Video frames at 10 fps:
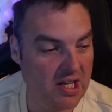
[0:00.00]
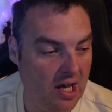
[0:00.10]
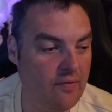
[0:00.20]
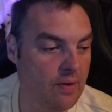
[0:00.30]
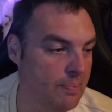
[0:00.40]

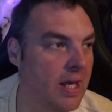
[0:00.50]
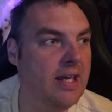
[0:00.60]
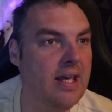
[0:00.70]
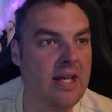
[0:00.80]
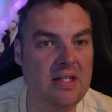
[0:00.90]
of a pick
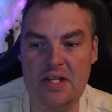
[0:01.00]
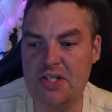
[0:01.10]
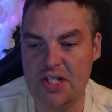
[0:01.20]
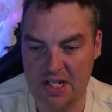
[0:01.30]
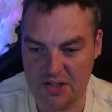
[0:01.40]
in the
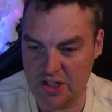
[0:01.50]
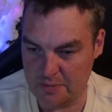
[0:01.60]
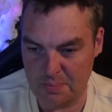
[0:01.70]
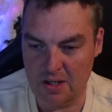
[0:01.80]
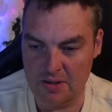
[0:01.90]
60s
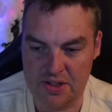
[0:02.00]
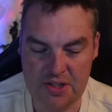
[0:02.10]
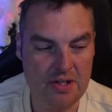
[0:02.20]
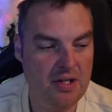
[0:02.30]
plus